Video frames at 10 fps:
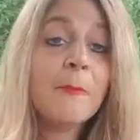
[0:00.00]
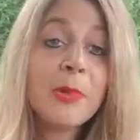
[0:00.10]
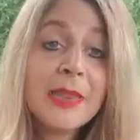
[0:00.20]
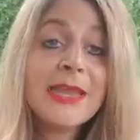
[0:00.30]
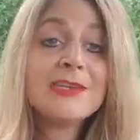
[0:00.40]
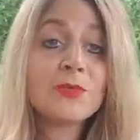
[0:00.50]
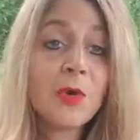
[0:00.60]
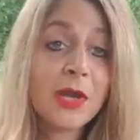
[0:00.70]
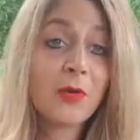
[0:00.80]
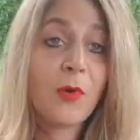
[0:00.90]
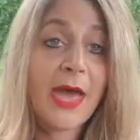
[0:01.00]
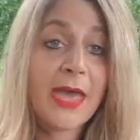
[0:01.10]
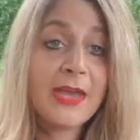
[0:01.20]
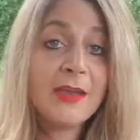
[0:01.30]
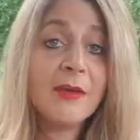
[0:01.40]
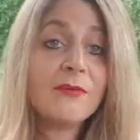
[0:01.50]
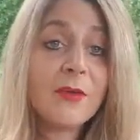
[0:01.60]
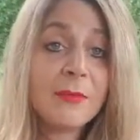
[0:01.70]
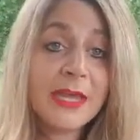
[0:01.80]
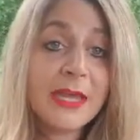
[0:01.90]
please run away
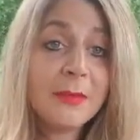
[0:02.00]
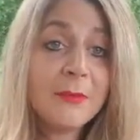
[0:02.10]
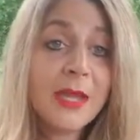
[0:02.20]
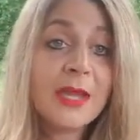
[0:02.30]
from them.